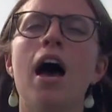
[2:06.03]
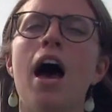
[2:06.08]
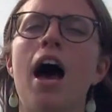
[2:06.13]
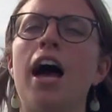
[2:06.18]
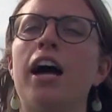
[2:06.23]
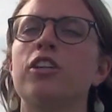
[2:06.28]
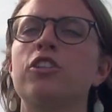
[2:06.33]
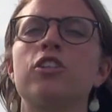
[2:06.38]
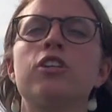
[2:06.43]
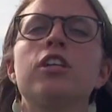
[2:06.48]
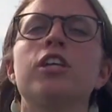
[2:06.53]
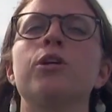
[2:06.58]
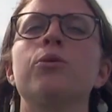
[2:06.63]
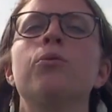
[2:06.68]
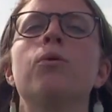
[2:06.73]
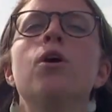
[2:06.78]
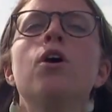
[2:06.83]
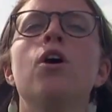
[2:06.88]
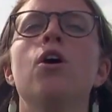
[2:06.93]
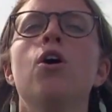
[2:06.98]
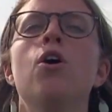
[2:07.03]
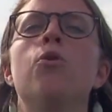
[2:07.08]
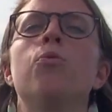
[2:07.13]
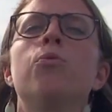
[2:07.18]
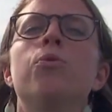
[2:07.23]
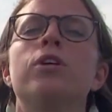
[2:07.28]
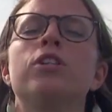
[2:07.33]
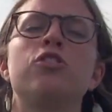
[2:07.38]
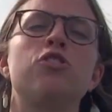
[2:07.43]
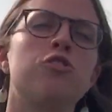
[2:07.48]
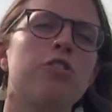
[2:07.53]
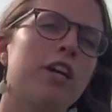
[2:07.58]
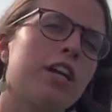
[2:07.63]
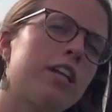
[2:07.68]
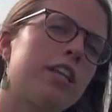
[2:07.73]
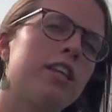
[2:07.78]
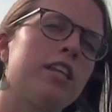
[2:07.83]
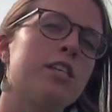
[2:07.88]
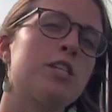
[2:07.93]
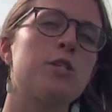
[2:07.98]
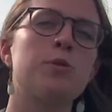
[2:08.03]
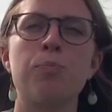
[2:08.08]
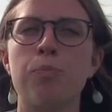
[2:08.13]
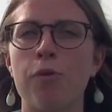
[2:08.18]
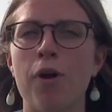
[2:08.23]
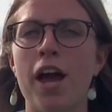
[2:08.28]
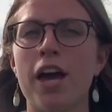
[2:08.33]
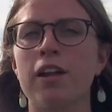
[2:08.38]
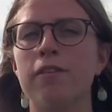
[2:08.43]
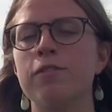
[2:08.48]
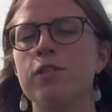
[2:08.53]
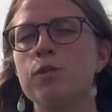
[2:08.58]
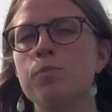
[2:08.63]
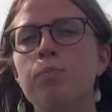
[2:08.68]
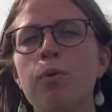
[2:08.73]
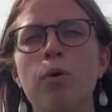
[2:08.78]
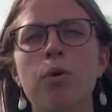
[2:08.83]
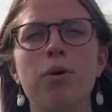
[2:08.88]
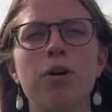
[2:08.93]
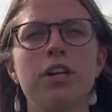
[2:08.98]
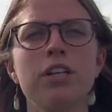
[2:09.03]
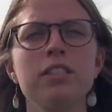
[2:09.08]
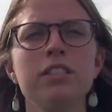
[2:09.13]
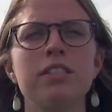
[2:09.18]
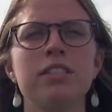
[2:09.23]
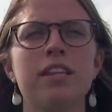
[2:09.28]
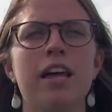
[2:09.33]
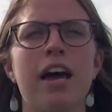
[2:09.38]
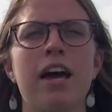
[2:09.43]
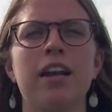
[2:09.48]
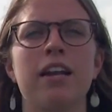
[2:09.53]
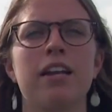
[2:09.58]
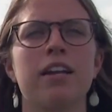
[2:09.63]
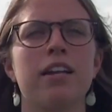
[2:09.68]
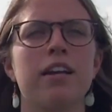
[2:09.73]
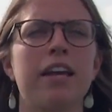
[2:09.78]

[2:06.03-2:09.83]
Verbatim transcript: actually restrict the spread of spores that